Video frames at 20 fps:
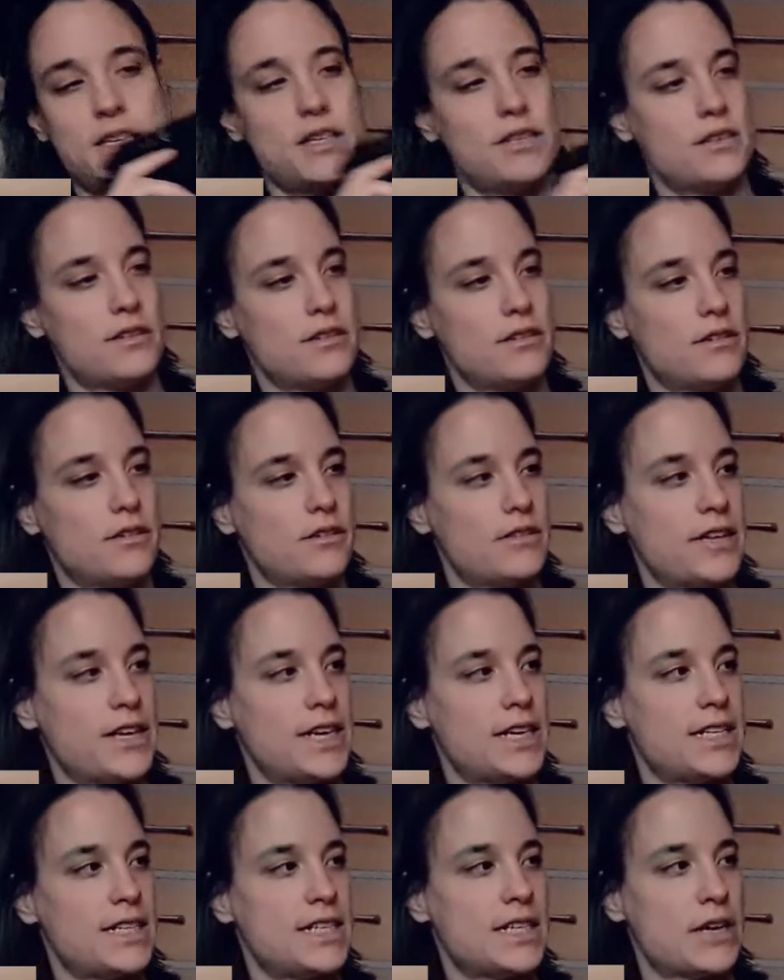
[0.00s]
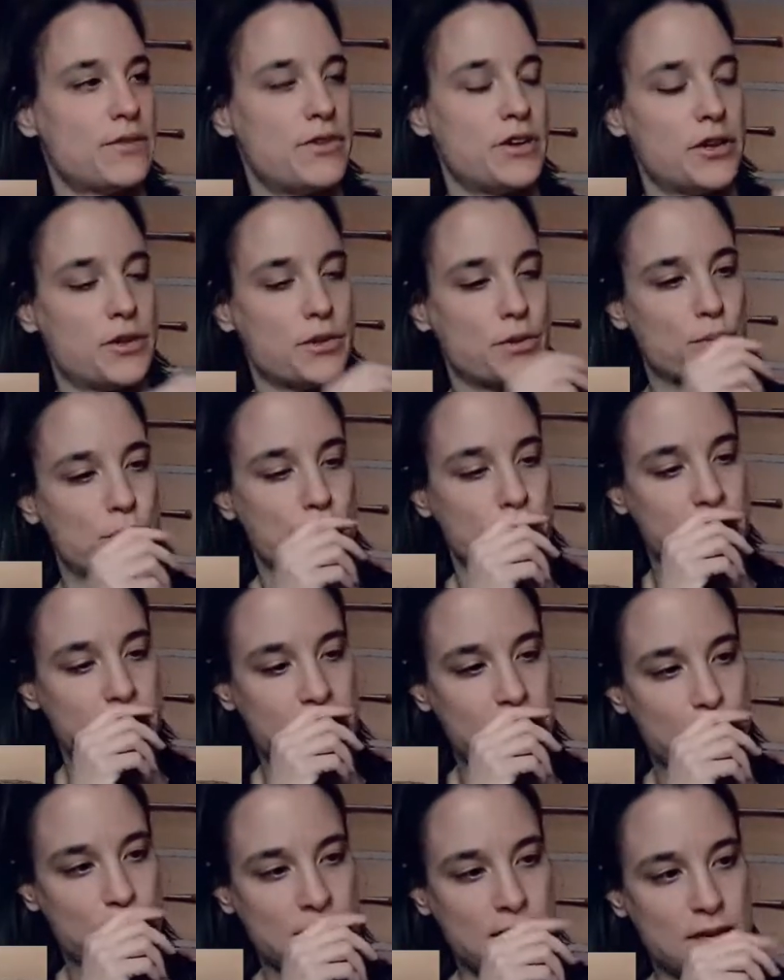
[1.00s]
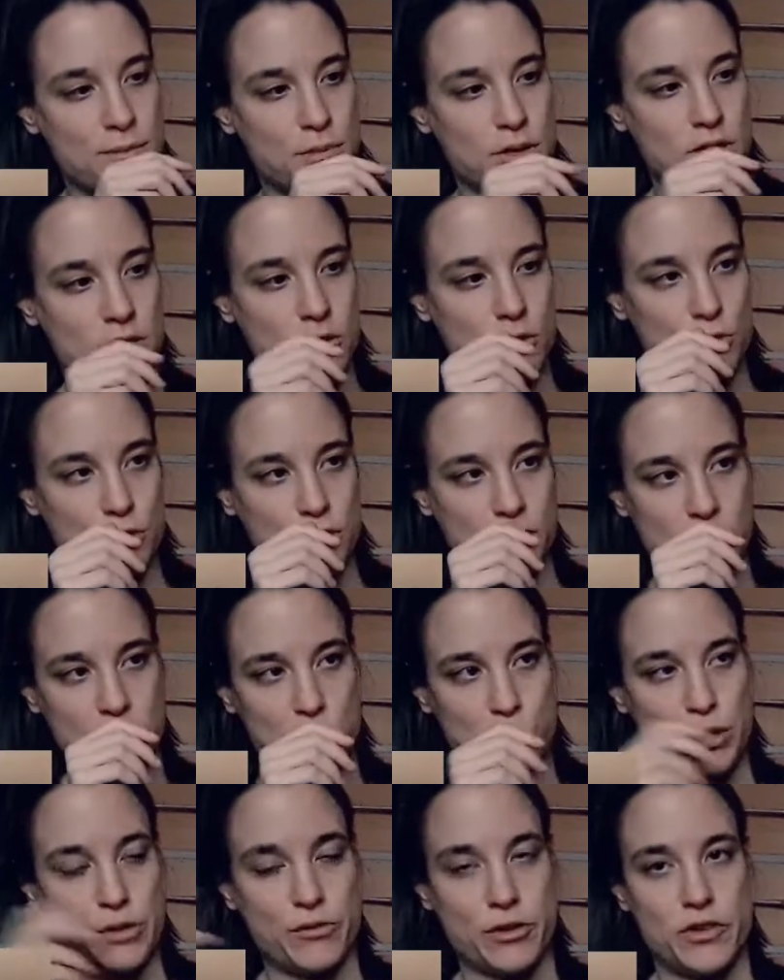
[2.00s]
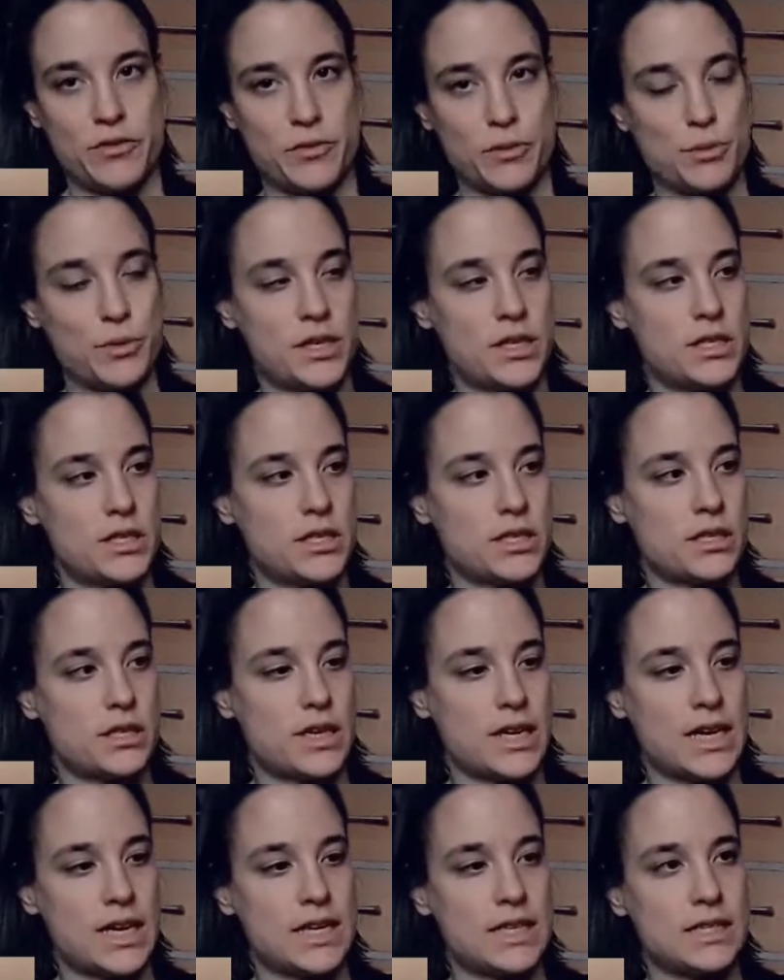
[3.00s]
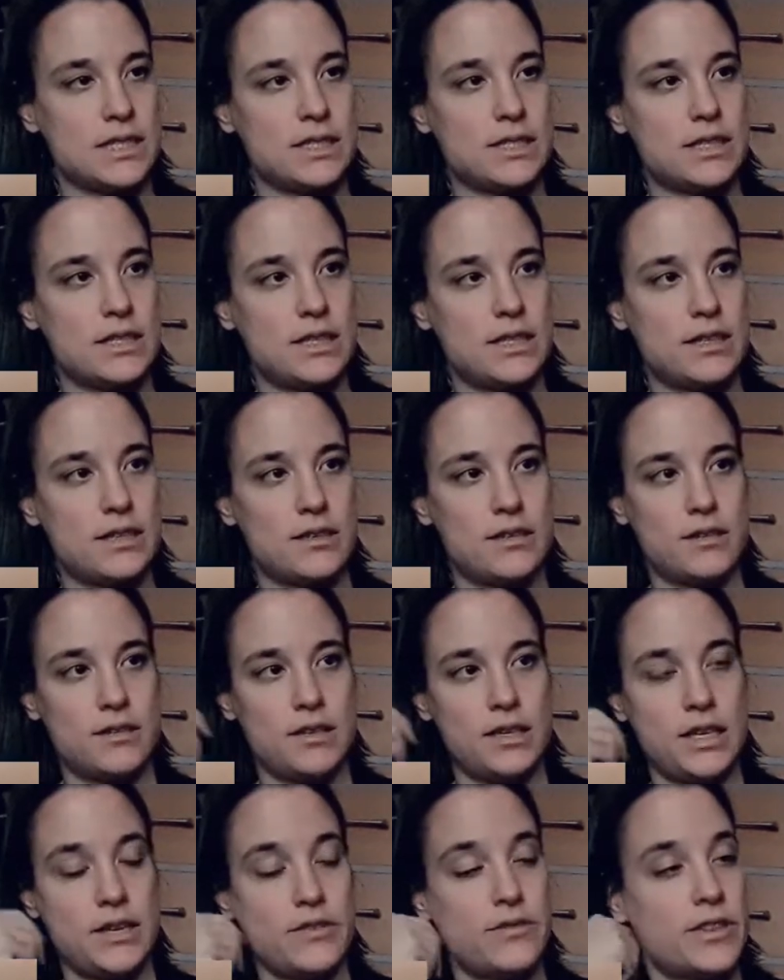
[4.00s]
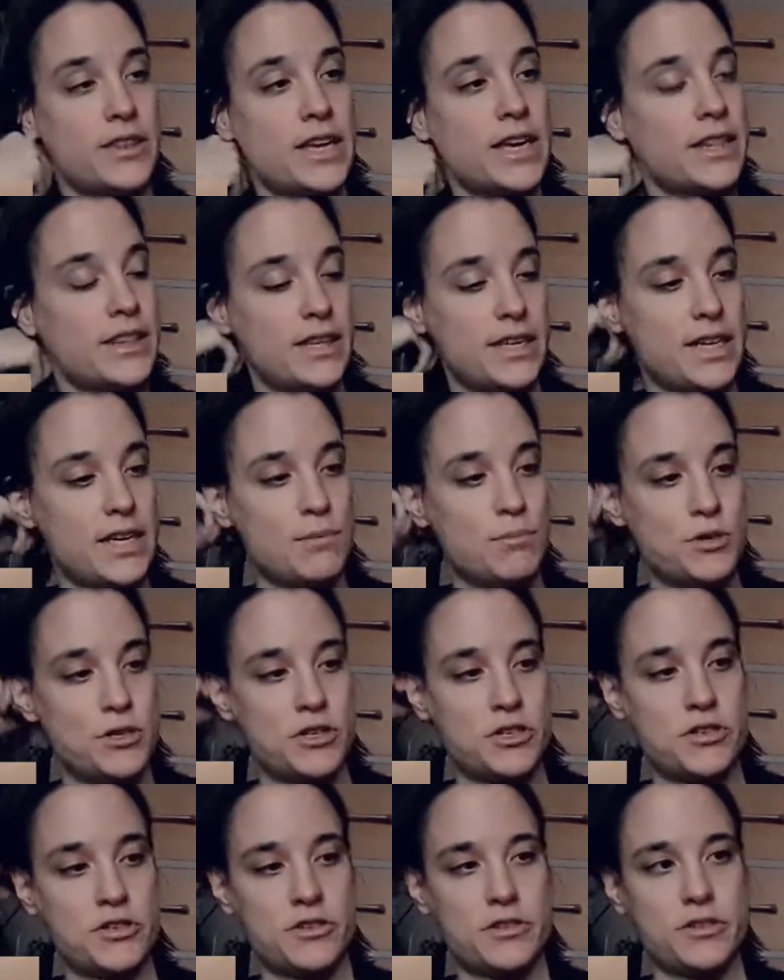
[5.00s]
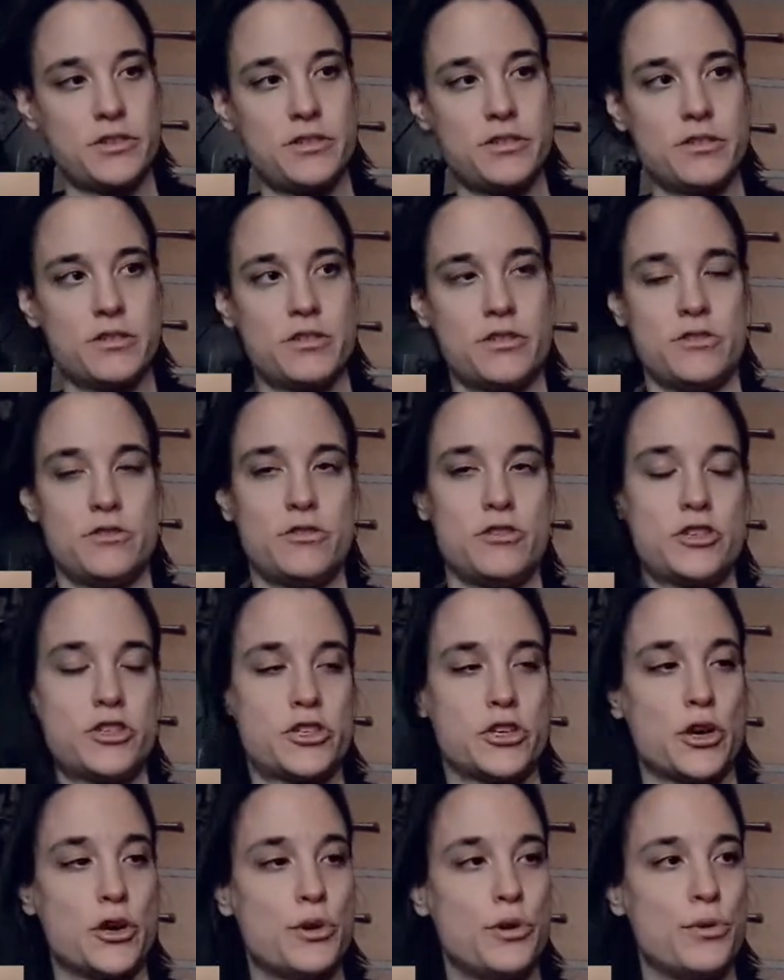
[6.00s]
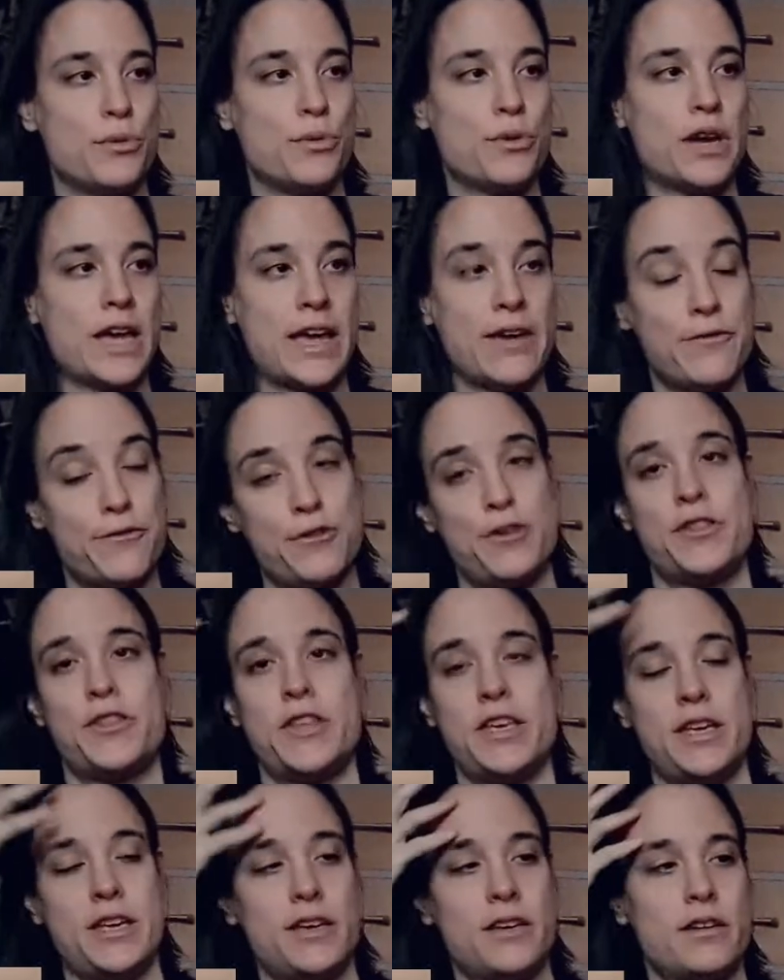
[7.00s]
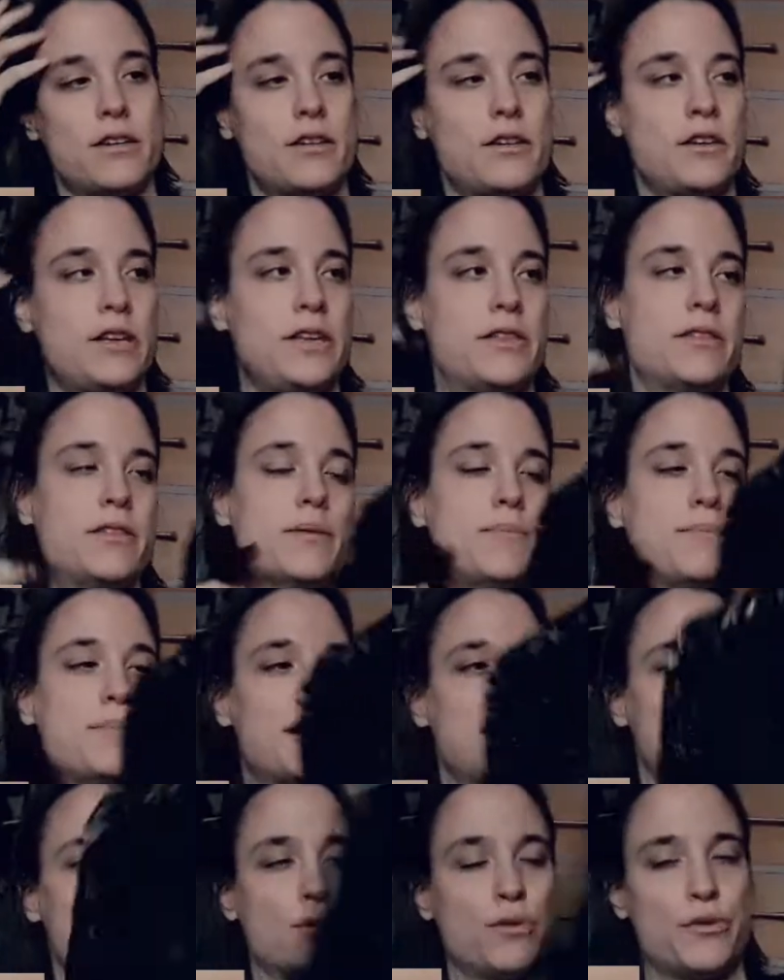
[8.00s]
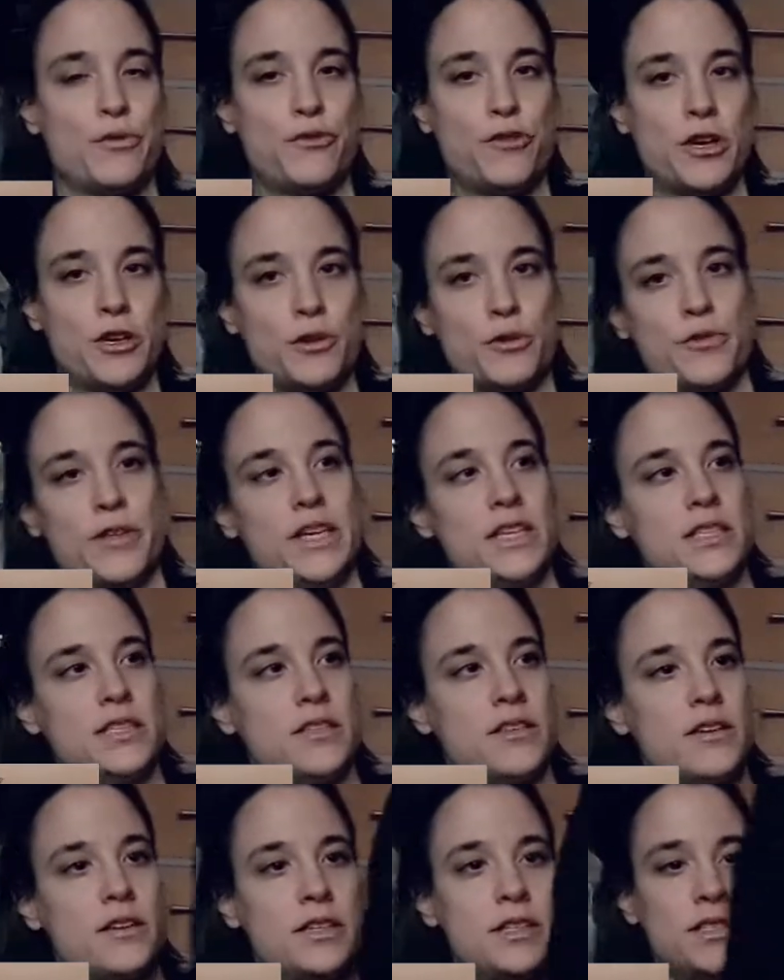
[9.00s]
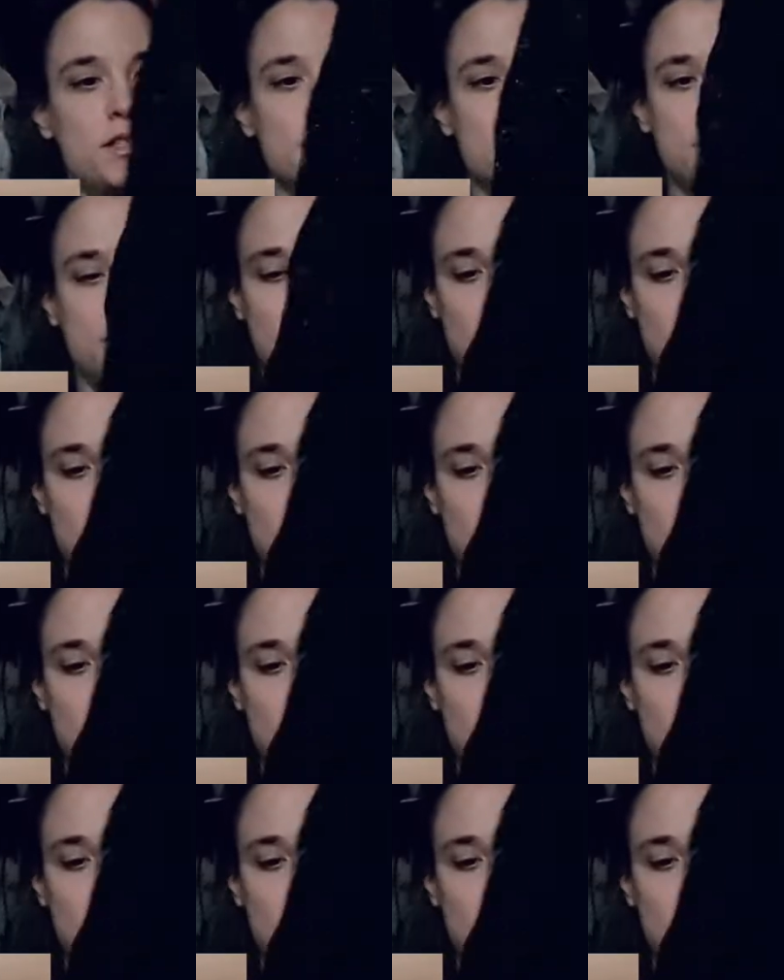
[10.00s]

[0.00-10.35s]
it. They did have another one on eBay, but it cost like 25 quid, and even then the image didn't show everything, either the back or the front or the inside.